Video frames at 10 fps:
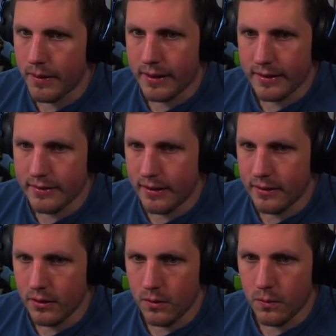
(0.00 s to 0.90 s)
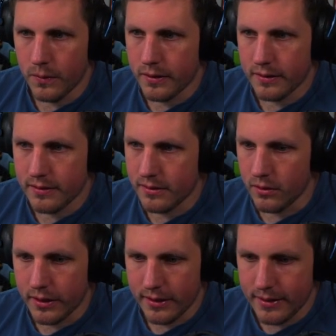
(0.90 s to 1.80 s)
can continue. We can
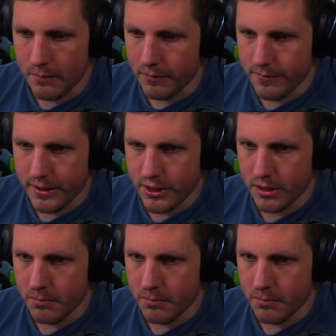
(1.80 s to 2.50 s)
still get double finishing